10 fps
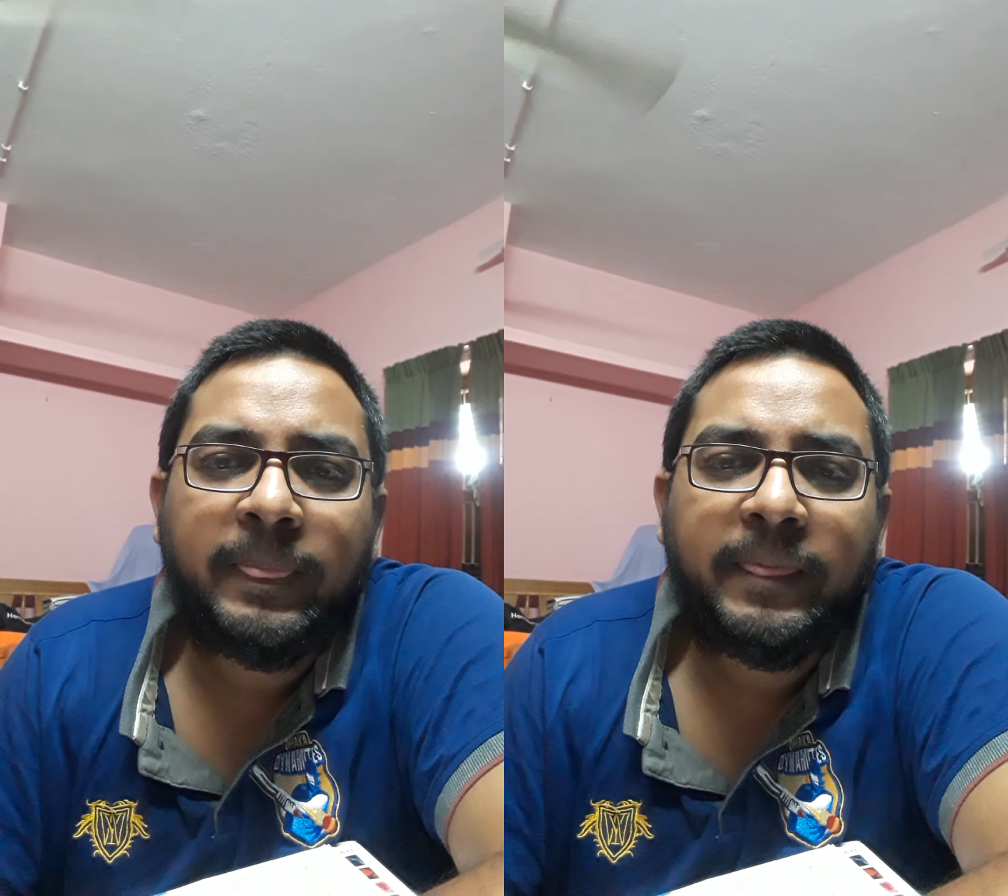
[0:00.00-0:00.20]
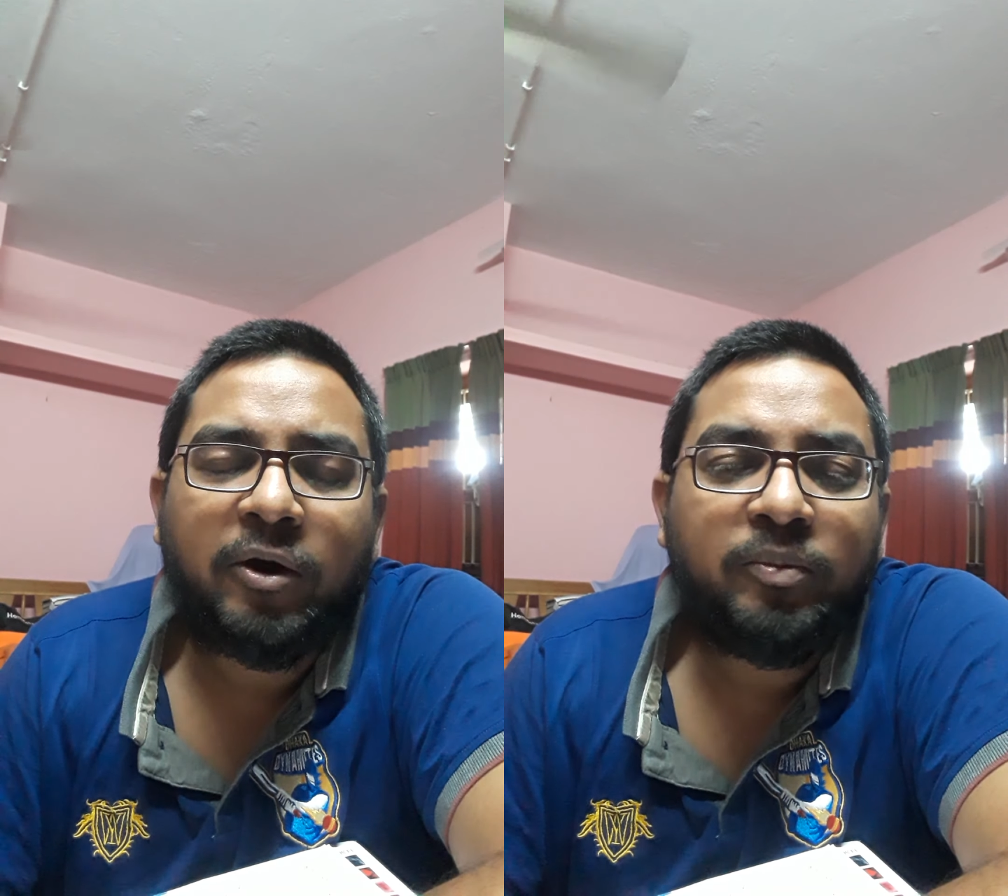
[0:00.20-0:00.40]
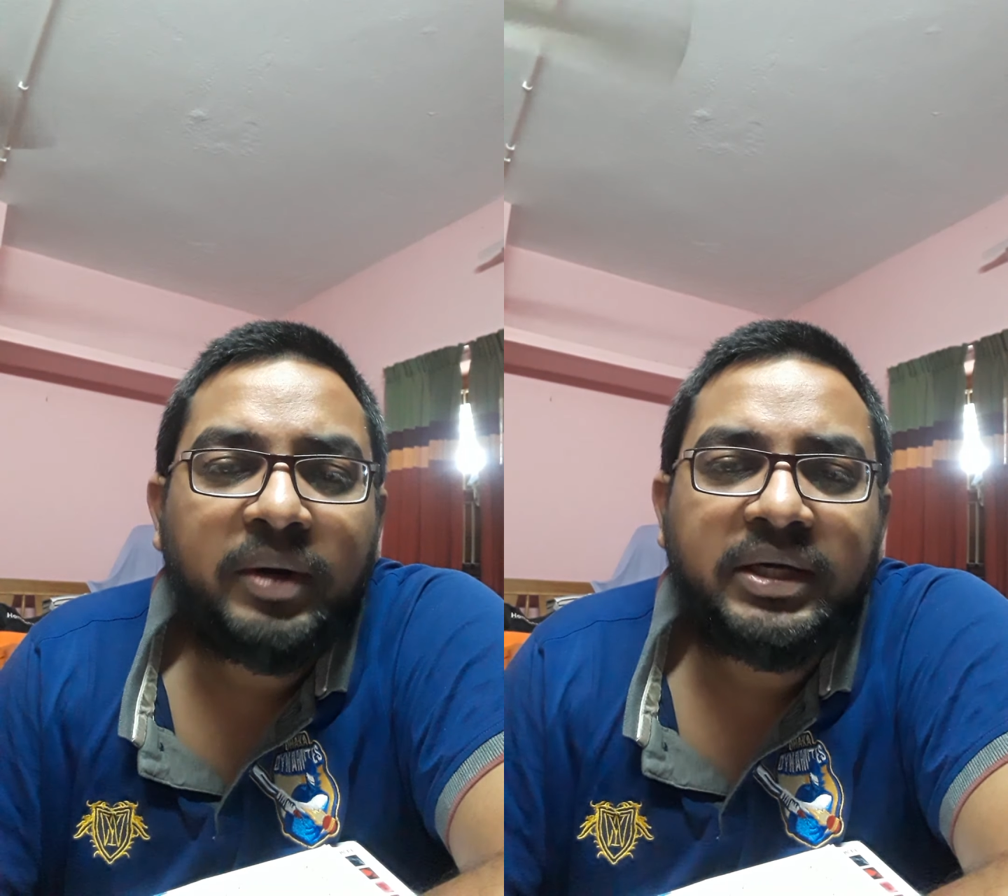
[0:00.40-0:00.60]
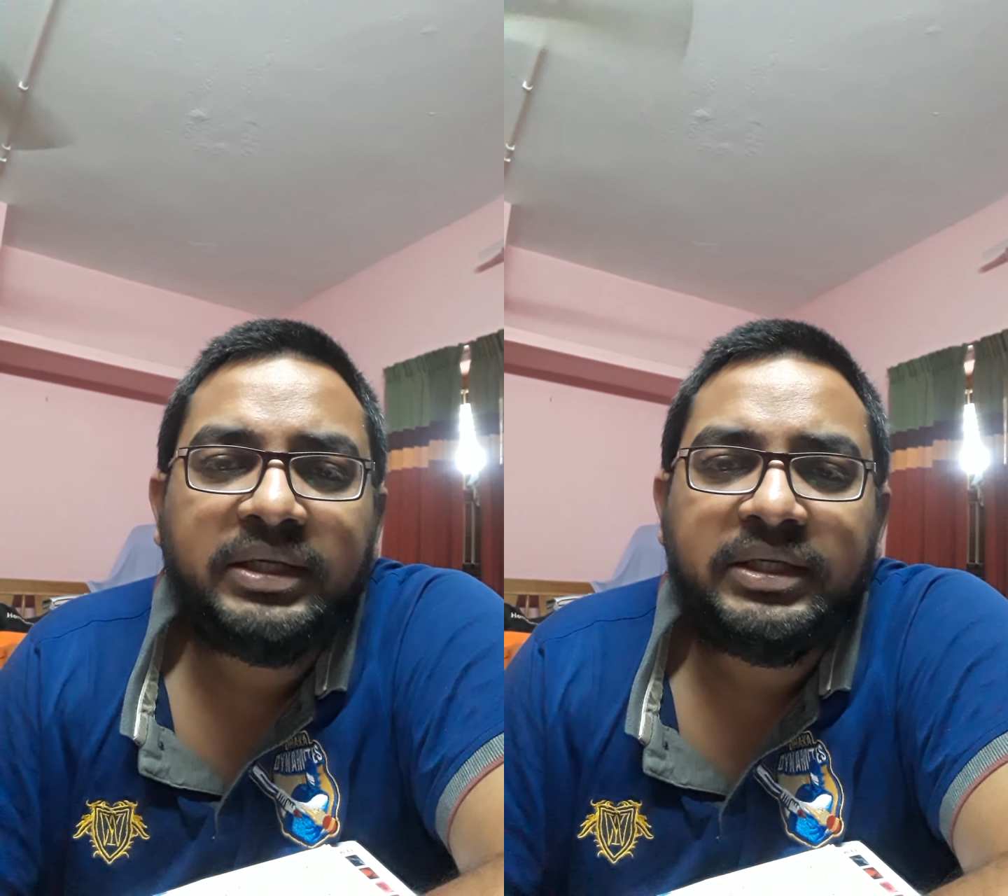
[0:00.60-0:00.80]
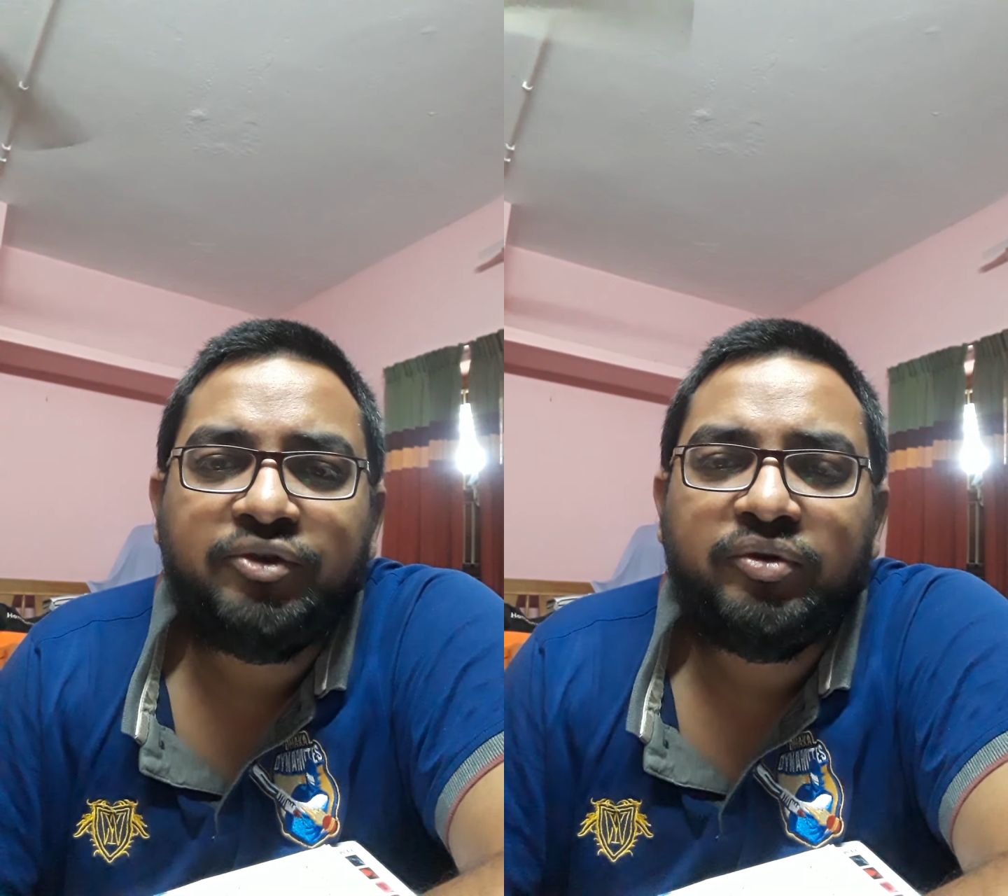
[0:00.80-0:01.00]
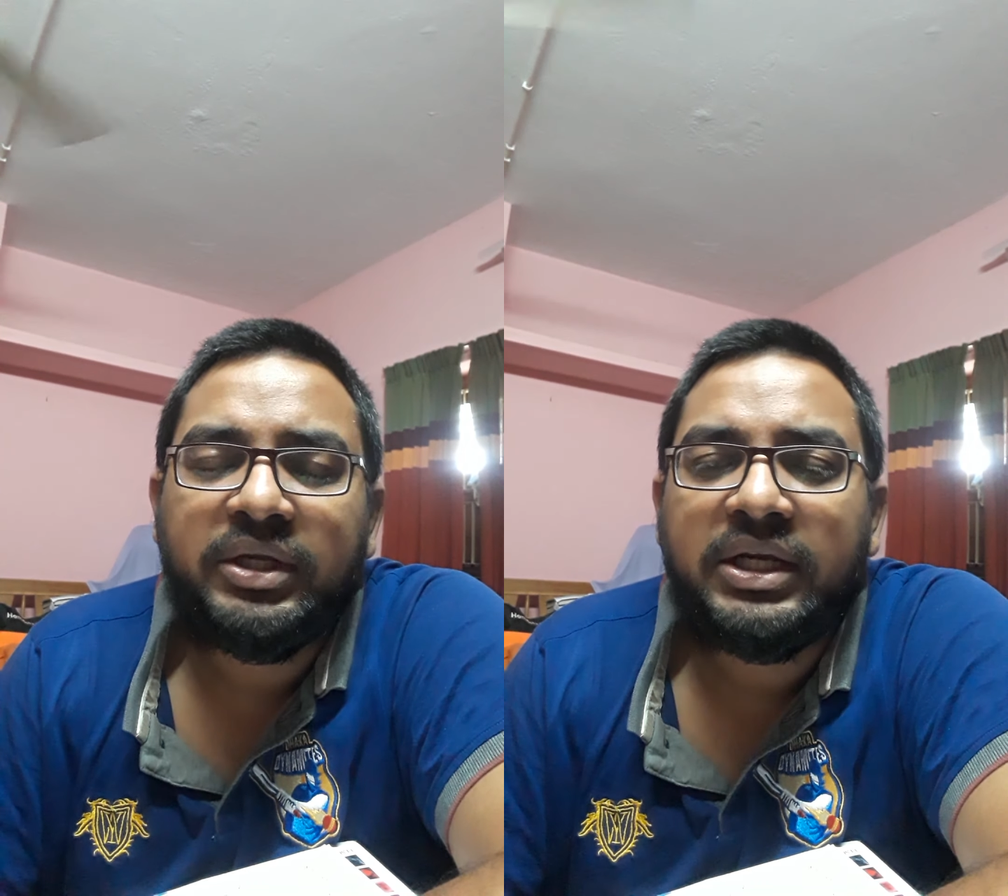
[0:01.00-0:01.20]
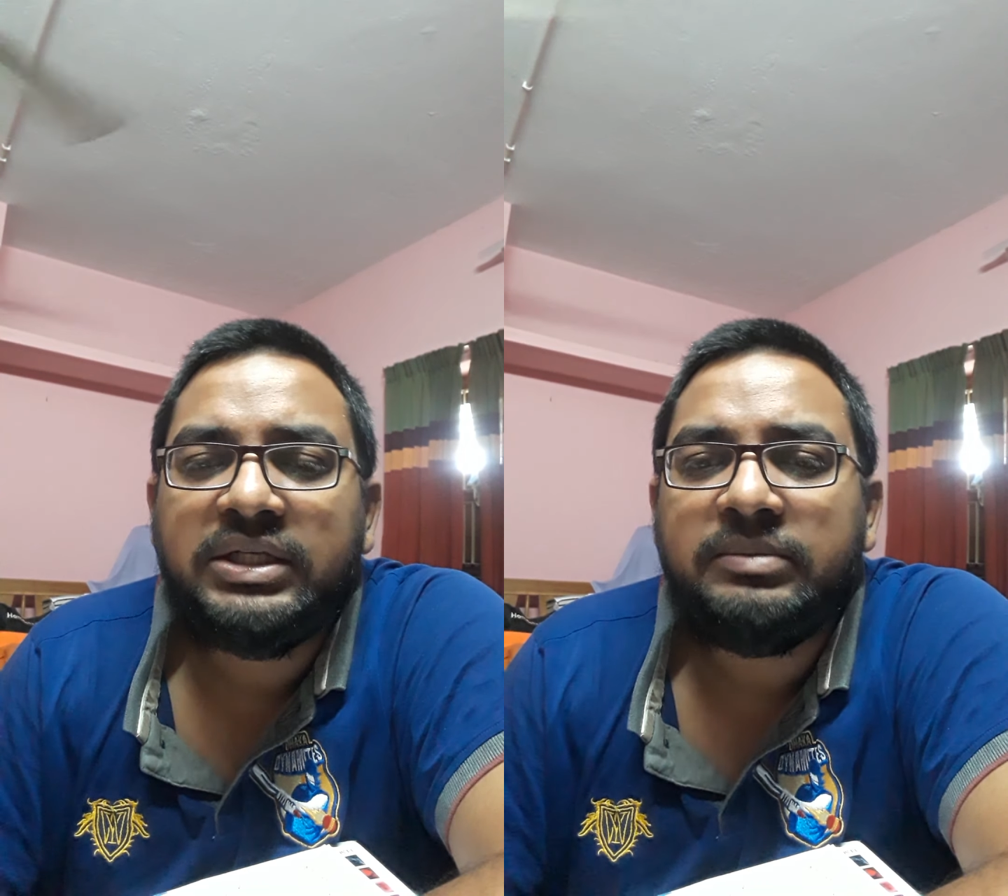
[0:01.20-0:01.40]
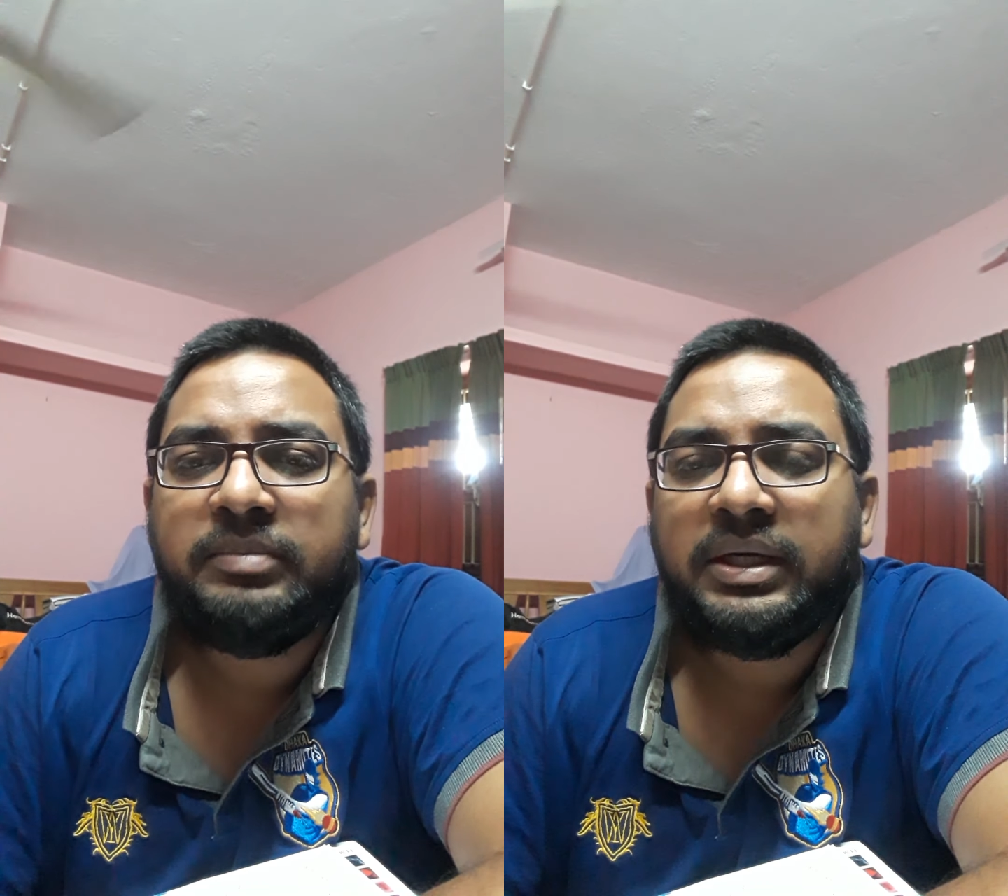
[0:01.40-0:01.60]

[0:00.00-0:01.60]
converted into inactive